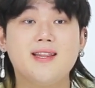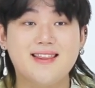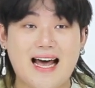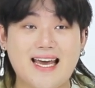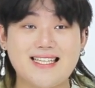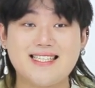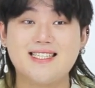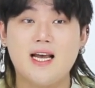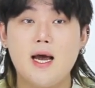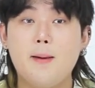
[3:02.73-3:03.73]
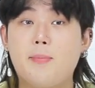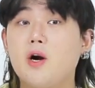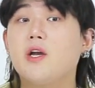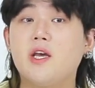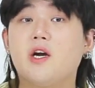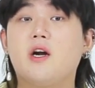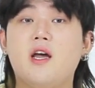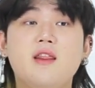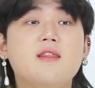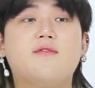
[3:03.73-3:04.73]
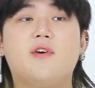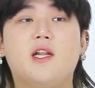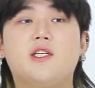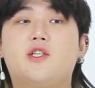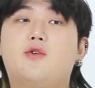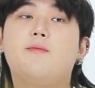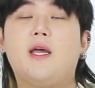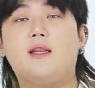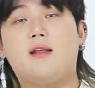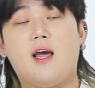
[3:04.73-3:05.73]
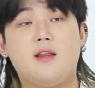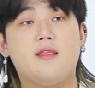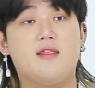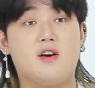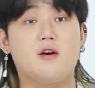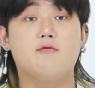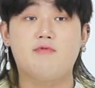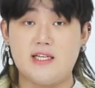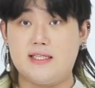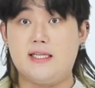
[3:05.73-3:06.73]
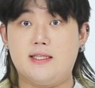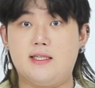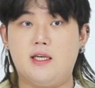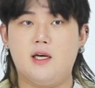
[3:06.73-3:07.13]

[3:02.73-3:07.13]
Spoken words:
nights per year in the village to maintain their residency.